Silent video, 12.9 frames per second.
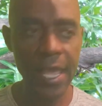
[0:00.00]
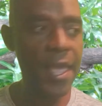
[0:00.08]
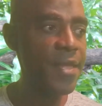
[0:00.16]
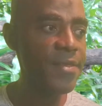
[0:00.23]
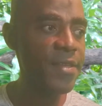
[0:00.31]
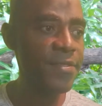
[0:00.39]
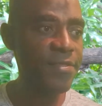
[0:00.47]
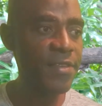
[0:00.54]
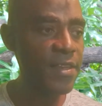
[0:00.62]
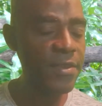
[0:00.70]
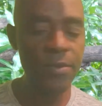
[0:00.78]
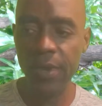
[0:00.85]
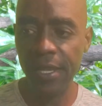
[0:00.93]

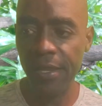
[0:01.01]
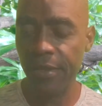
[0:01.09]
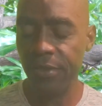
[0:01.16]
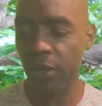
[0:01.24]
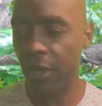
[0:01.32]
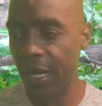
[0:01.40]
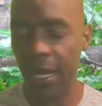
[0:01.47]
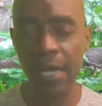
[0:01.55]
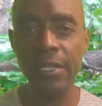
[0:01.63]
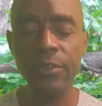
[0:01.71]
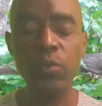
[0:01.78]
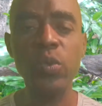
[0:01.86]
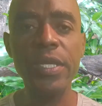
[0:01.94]
Anything where you
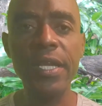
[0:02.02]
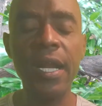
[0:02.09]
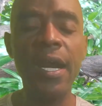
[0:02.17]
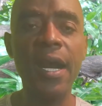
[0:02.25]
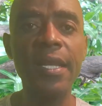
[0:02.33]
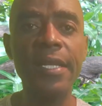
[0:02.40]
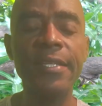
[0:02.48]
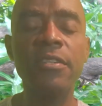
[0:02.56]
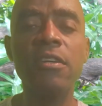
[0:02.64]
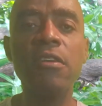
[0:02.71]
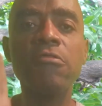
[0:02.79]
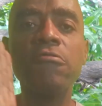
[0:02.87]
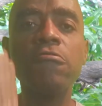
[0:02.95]
call it, we call it
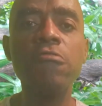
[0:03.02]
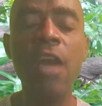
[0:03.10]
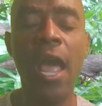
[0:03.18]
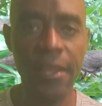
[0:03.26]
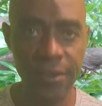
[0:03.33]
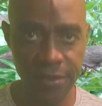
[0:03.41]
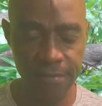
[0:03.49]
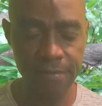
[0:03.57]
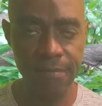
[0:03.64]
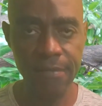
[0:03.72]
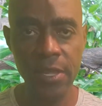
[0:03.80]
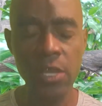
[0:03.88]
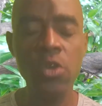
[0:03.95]
ride.
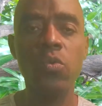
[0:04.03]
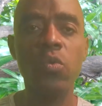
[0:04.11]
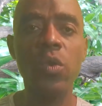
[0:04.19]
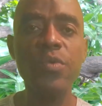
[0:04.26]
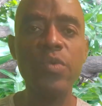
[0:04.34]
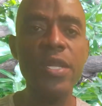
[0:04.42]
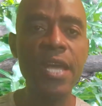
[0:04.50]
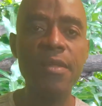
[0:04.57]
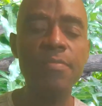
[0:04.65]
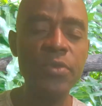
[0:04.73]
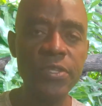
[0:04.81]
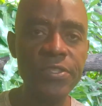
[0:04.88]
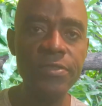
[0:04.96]
When we're in the
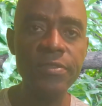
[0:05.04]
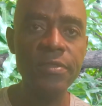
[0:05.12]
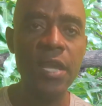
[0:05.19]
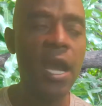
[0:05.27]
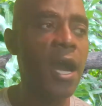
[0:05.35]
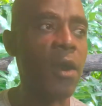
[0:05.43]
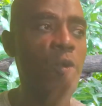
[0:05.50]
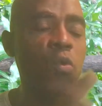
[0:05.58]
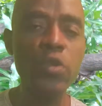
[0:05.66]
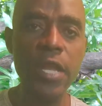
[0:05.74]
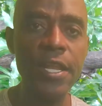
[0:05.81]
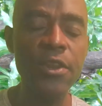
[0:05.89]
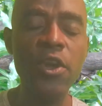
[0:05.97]
prison, and
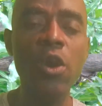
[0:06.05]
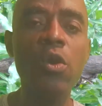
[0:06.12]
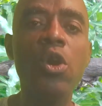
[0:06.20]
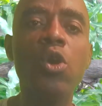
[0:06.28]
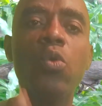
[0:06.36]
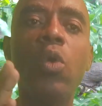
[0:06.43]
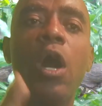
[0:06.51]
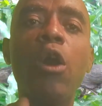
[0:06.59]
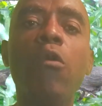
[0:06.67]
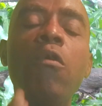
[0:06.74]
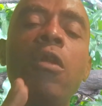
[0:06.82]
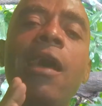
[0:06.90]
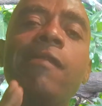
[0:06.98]
who didn't know, we're
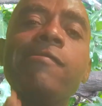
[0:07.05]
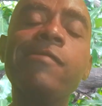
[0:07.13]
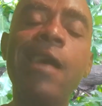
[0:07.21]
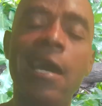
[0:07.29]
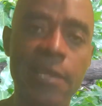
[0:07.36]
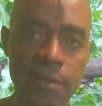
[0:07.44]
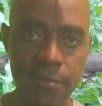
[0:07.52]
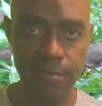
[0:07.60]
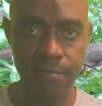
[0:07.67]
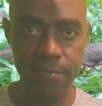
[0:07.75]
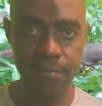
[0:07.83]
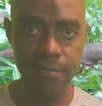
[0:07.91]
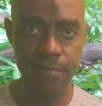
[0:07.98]
going to hold a ride.
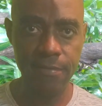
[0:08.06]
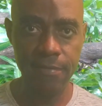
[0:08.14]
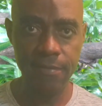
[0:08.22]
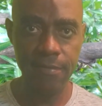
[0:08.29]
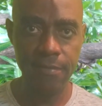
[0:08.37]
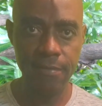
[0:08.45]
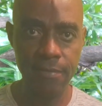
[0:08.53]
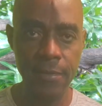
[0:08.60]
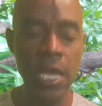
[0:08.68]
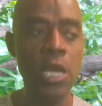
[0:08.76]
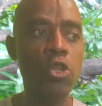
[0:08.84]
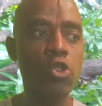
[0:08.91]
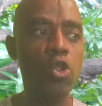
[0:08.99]

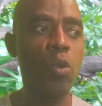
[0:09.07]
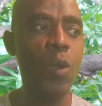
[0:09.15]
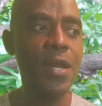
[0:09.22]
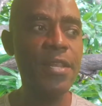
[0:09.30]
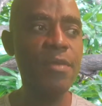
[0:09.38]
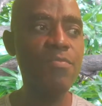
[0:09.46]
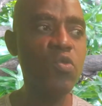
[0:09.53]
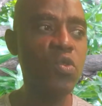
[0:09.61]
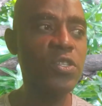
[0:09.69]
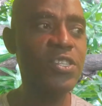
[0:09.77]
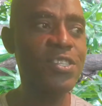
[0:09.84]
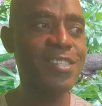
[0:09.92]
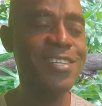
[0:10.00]
Now, one of the
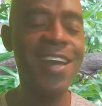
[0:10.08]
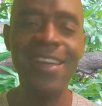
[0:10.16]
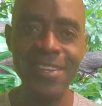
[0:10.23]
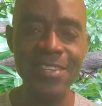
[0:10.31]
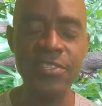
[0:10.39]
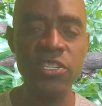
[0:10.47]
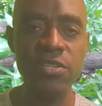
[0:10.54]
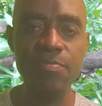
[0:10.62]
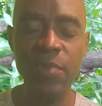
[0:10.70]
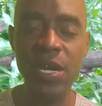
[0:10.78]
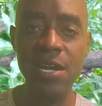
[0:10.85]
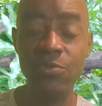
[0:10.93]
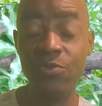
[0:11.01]
most challenging
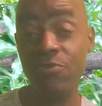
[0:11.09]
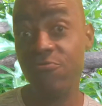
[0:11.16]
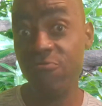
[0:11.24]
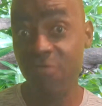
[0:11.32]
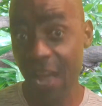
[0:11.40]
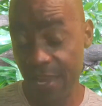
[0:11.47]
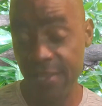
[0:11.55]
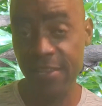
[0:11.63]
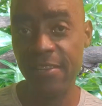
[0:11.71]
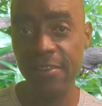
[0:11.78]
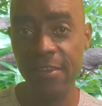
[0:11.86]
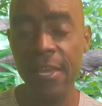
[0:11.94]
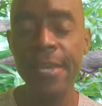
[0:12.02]
parts with
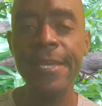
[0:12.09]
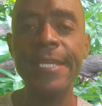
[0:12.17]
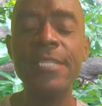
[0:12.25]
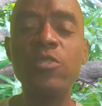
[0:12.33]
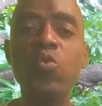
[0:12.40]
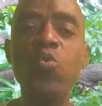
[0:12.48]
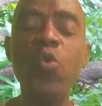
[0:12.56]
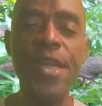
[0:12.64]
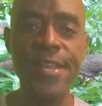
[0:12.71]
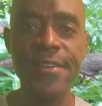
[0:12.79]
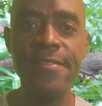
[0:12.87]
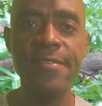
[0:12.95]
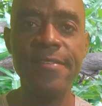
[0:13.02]
riding is
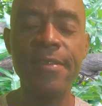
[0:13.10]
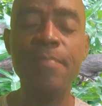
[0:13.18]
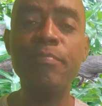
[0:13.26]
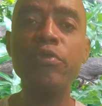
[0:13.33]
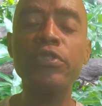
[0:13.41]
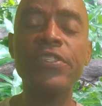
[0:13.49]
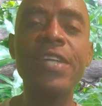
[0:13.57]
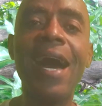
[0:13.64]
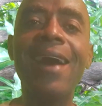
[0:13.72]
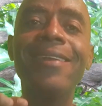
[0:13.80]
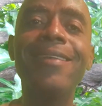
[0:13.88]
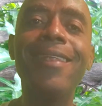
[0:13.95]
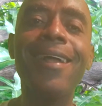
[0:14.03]
when the prison
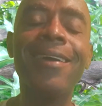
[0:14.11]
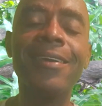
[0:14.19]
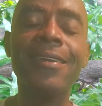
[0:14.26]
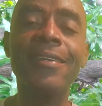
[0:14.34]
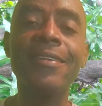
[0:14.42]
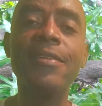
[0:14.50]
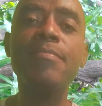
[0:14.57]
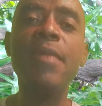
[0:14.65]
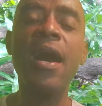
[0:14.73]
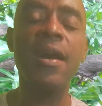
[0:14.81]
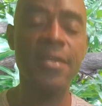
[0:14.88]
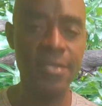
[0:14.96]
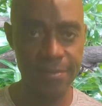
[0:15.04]
unlock in the
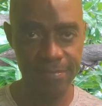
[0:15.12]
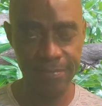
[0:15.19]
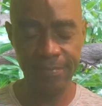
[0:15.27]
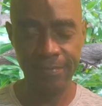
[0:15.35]
morning.